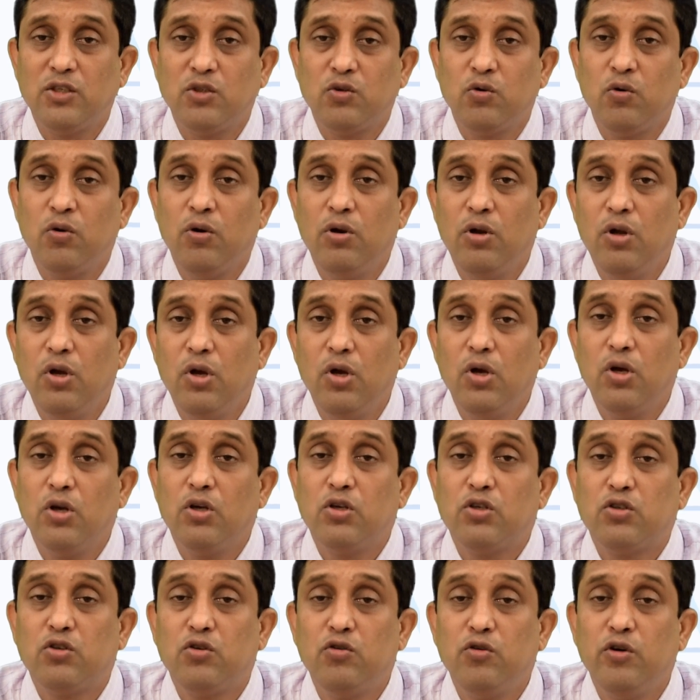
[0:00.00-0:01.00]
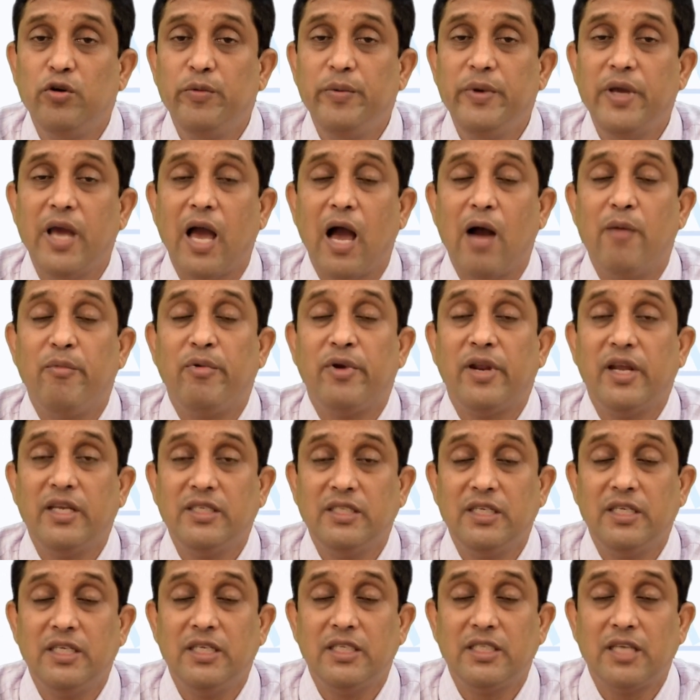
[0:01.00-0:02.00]
tool should be average
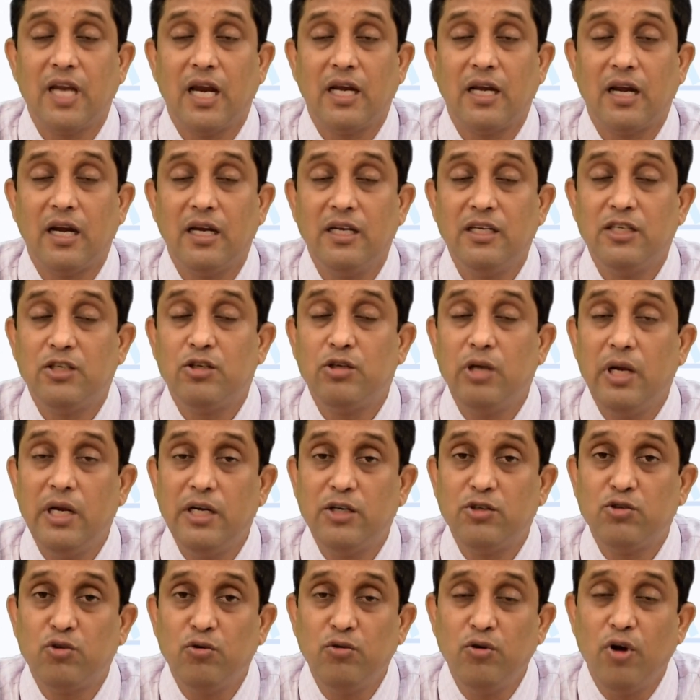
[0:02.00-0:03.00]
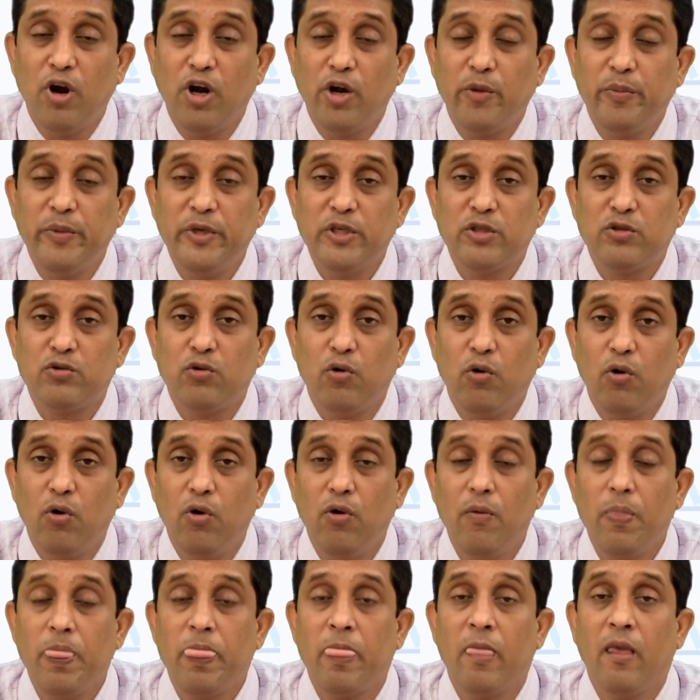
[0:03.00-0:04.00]
in standard. It should not be
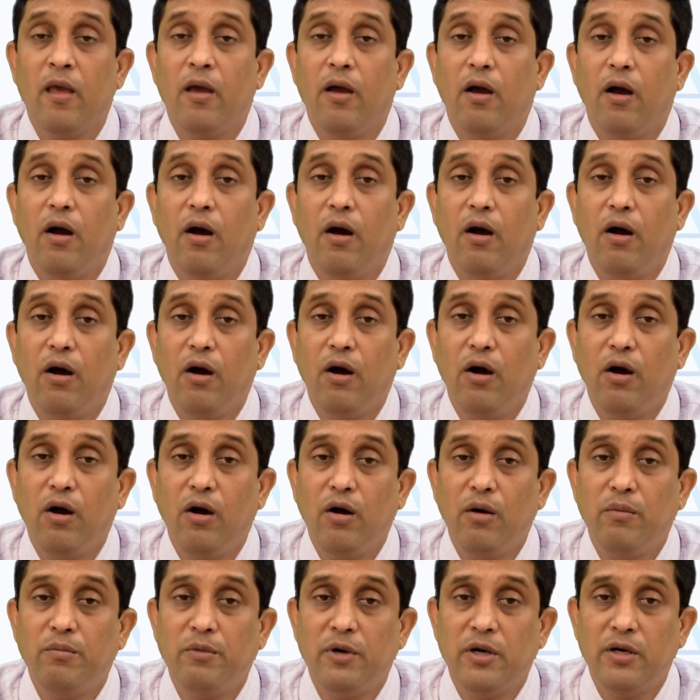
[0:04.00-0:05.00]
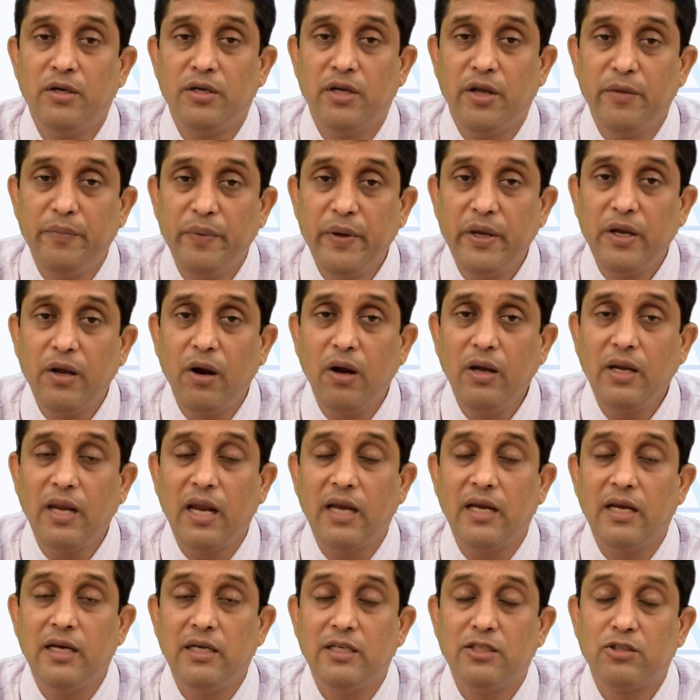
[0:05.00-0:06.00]
so difficult,
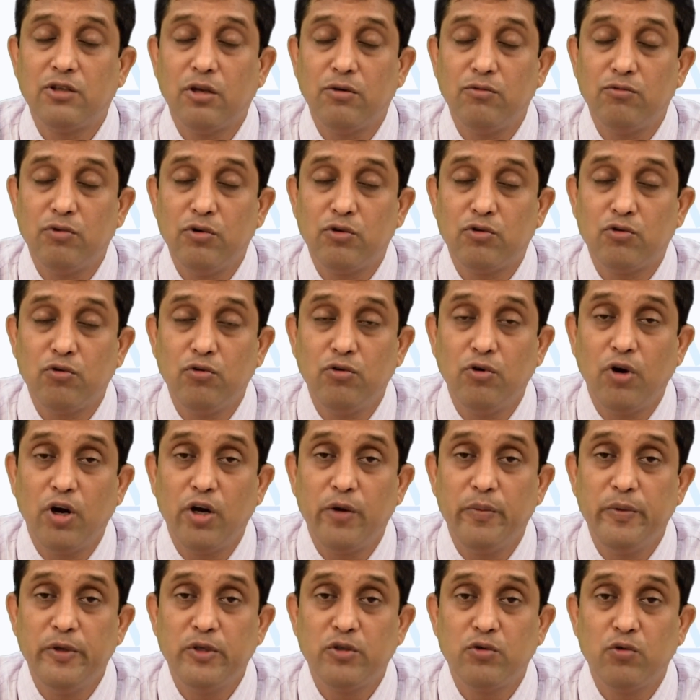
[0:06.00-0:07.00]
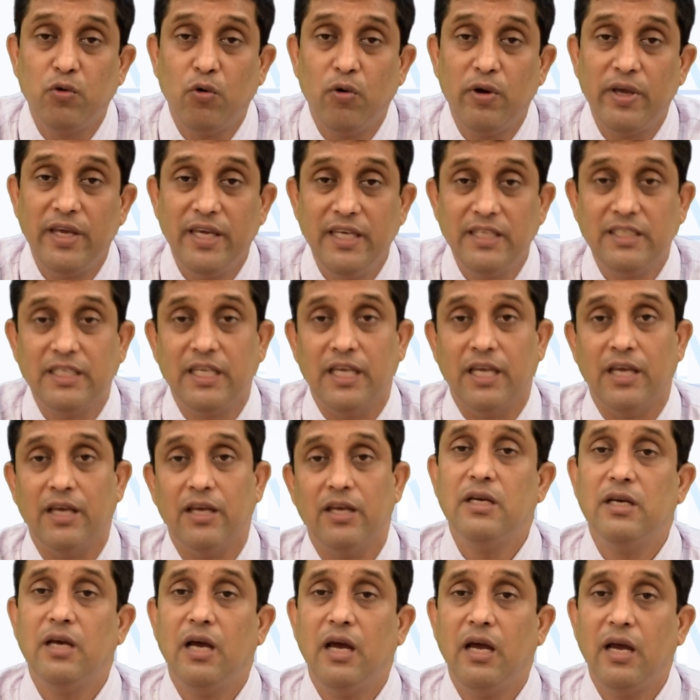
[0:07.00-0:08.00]
and it should not be so easy.
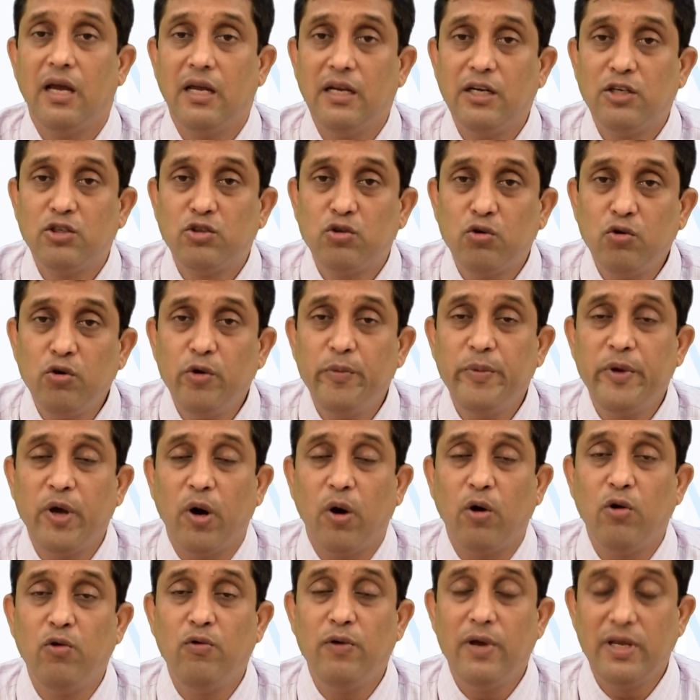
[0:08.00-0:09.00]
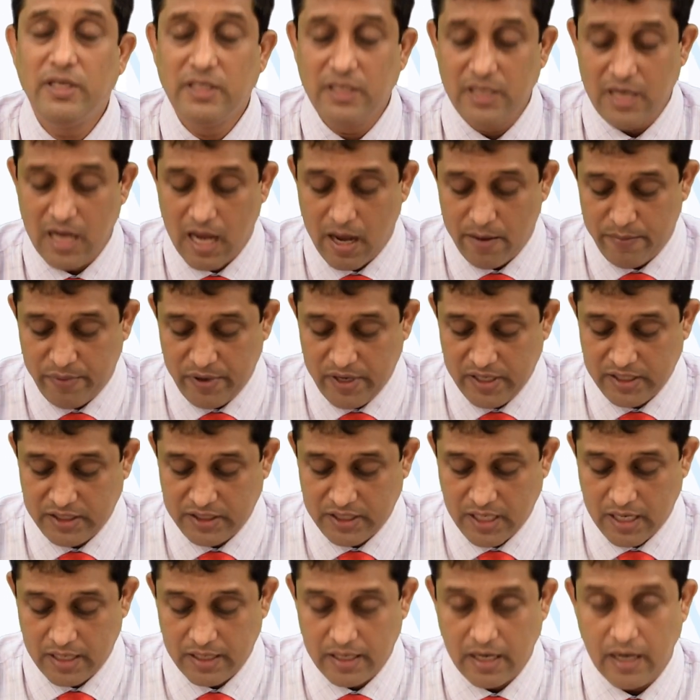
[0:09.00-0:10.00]
It should be always in average
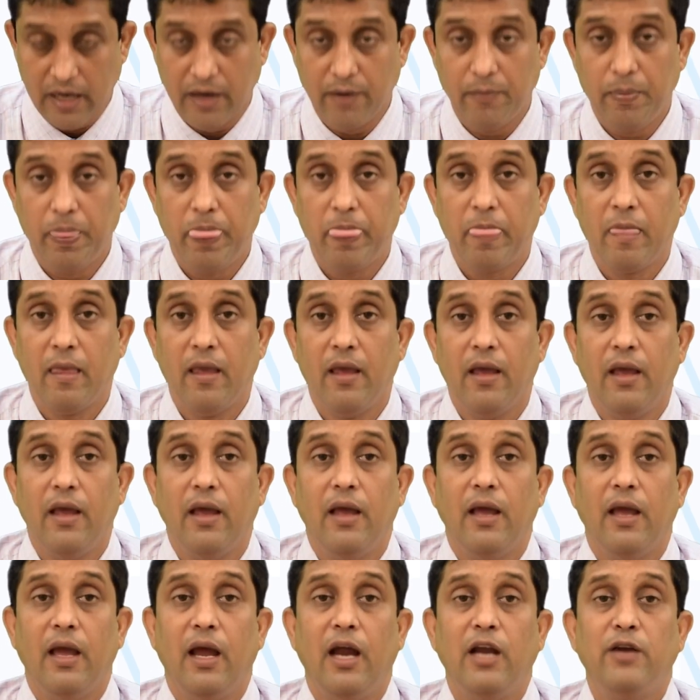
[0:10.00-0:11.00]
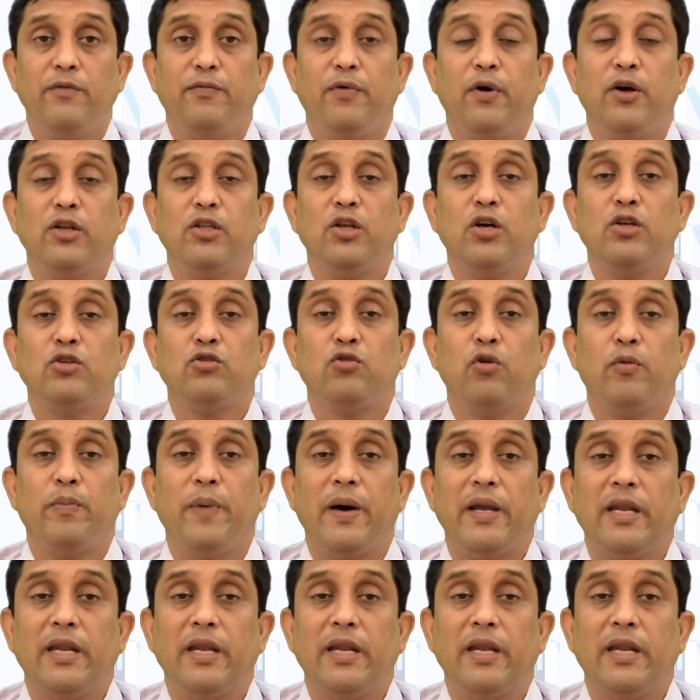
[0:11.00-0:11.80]
standard. And further, so far